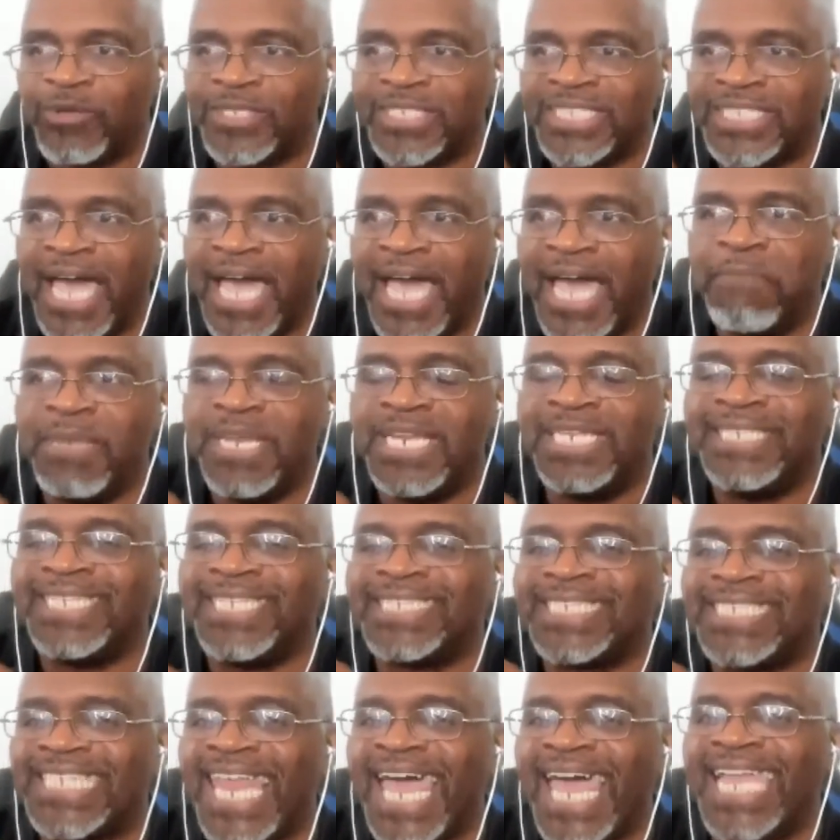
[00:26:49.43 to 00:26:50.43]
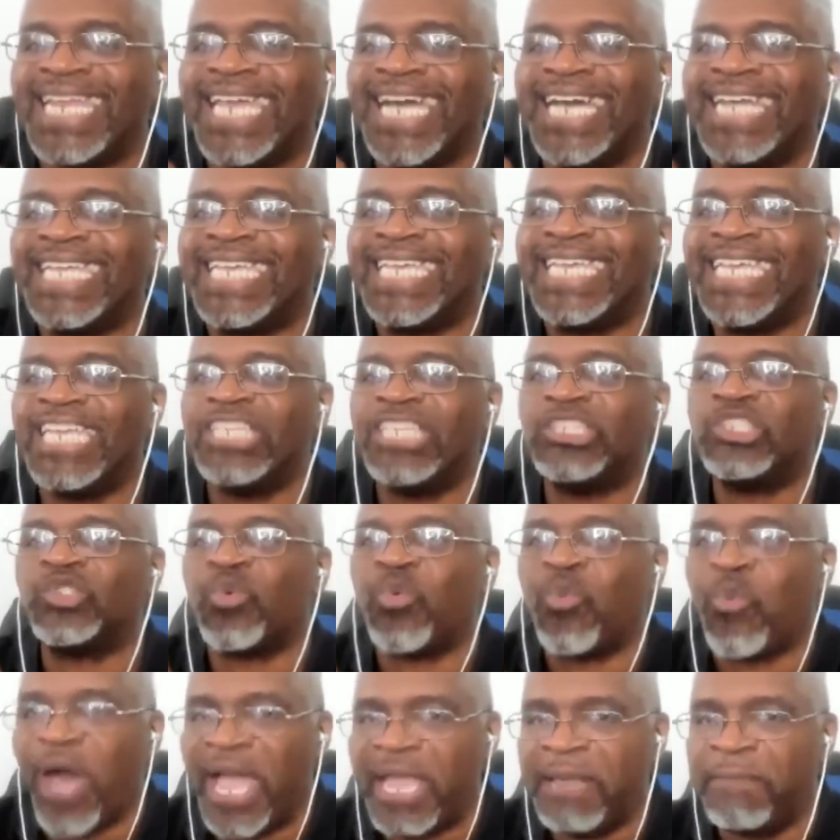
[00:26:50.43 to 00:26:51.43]
It was not meant as a slight
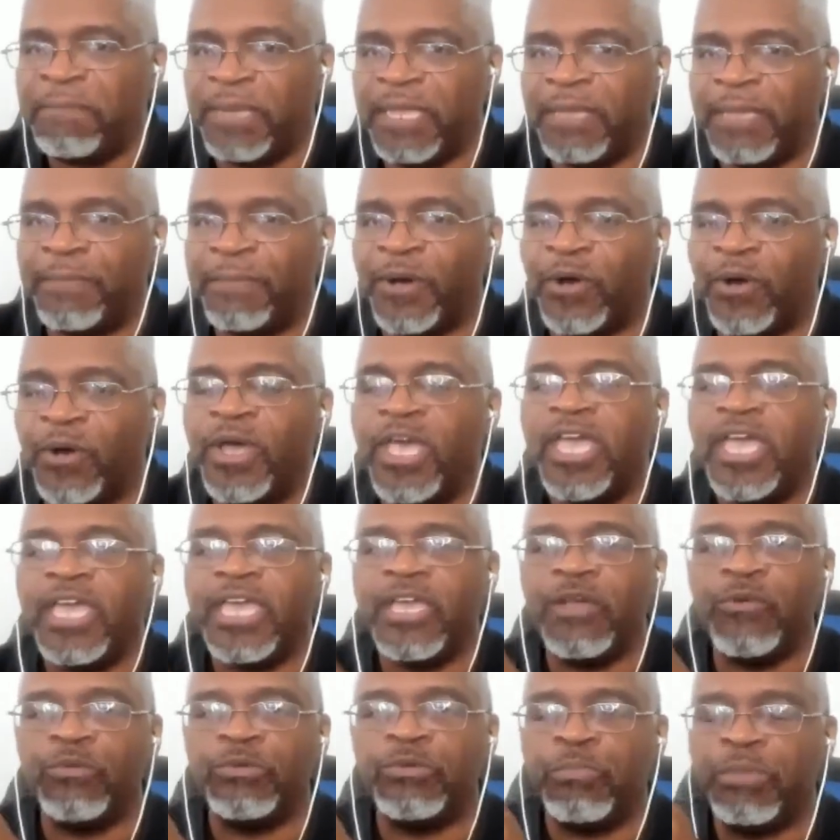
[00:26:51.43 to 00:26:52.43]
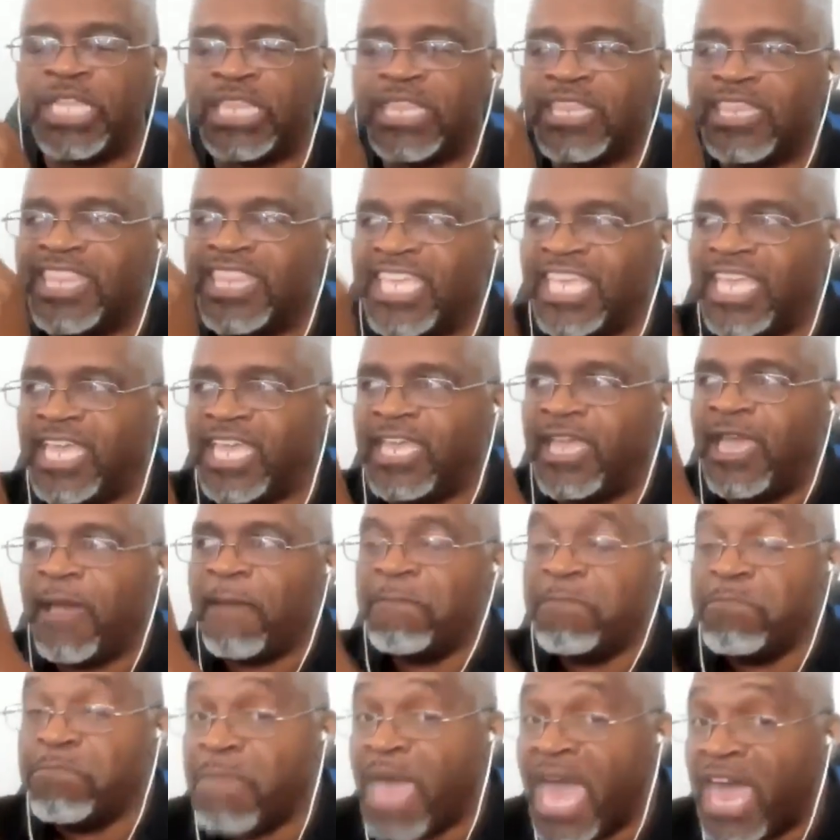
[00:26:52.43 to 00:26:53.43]
against white people, but the
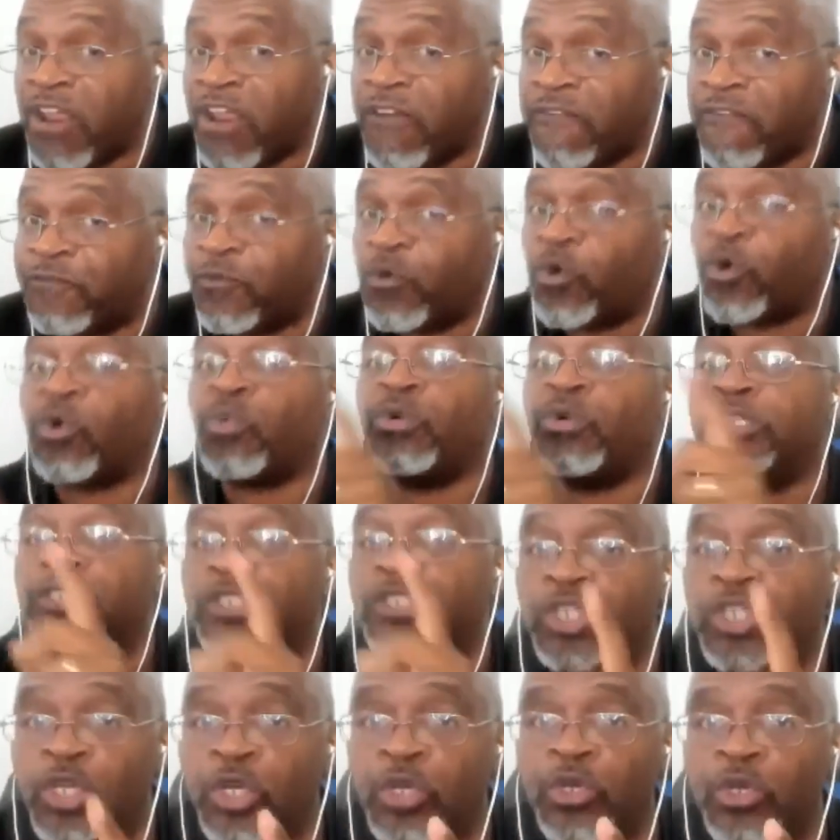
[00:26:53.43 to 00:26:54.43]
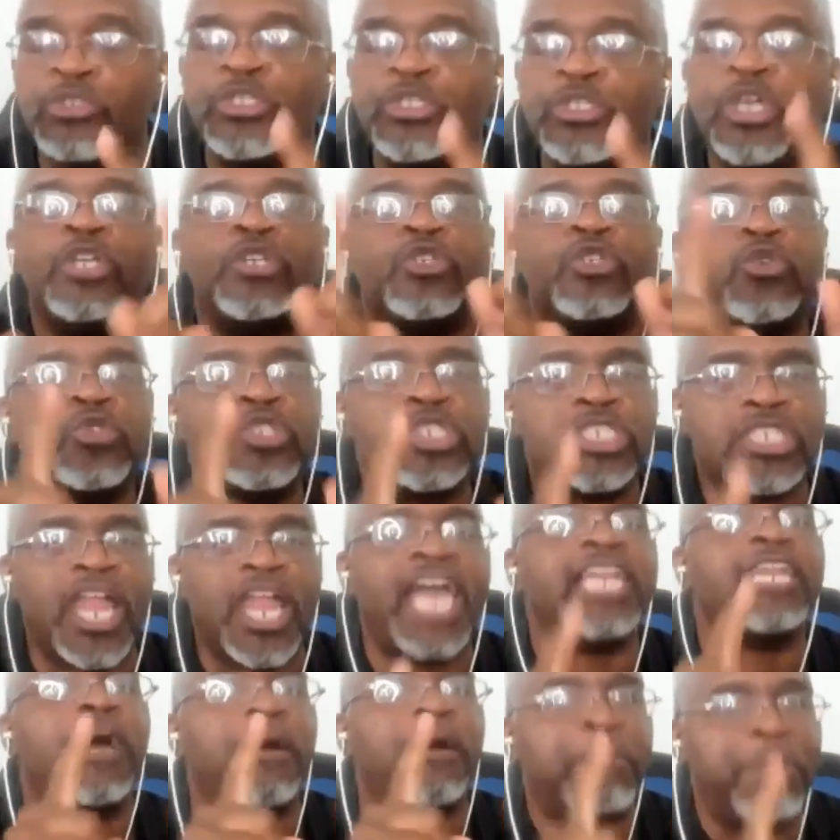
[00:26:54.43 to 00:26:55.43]
metaphor was used to
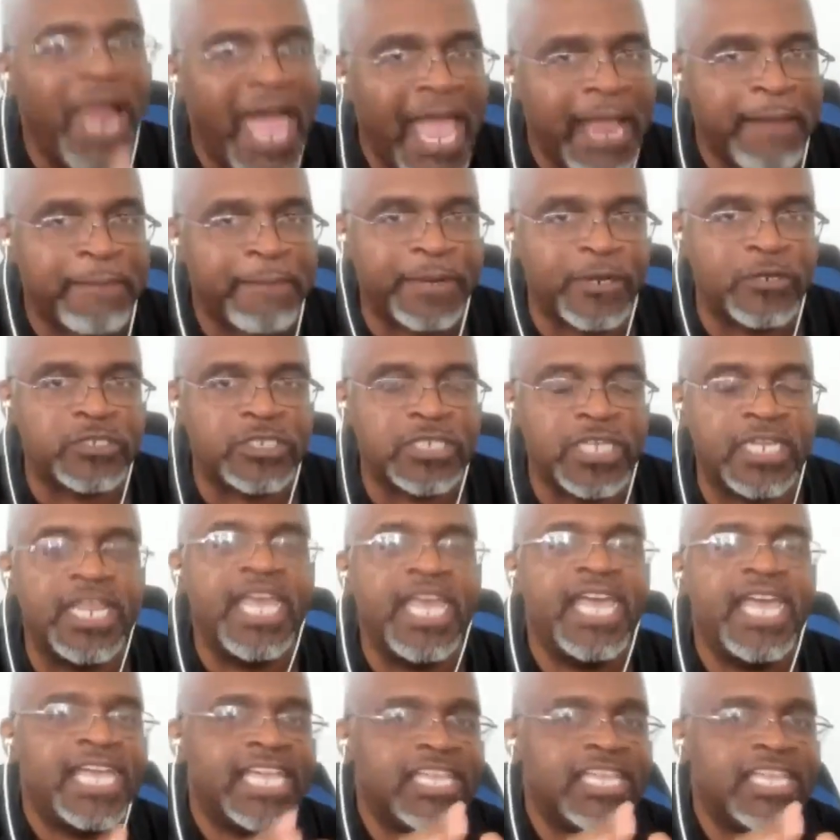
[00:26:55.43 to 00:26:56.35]
slight a Black person.